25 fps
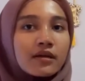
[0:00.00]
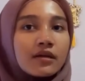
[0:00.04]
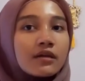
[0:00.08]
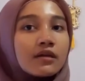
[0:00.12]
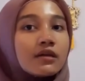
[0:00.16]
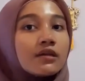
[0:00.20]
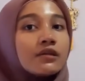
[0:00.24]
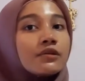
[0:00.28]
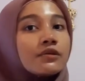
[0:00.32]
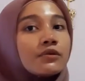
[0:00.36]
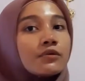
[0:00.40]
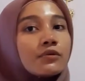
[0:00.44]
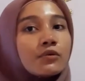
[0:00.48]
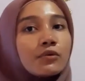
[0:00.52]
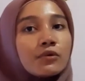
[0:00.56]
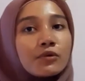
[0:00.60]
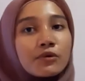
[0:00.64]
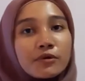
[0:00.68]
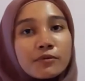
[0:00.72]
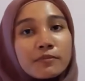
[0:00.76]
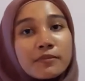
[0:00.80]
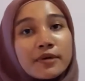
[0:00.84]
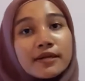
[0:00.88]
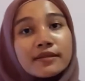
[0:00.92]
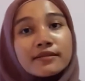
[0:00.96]
in
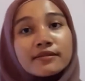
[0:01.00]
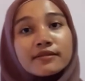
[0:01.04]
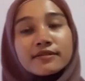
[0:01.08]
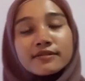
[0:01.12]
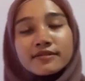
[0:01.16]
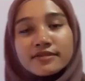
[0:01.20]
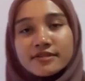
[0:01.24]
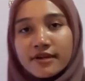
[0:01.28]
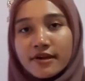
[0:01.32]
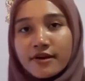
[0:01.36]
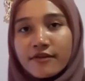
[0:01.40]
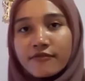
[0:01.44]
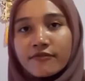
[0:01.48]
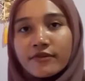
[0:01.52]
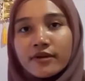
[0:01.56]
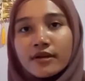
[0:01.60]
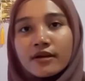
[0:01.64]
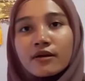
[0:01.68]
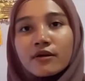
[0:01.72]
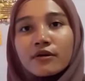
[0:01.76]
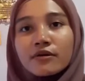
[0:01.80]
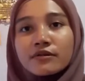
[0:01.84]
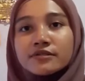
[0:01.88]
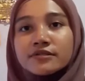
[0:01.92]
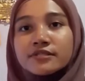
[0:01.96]
urban traffic
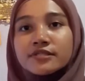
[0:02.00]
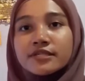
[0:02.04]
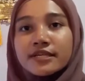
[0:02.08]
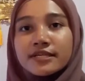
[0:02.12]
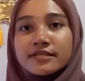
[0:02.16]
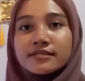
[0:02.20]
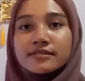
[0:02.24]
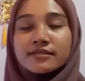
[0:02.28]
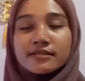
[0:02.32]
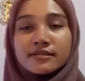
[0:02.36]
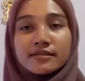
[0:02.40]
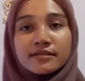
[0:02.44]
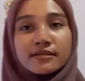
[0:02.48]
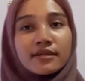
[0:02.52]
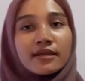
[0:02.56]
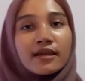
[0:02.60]
congestion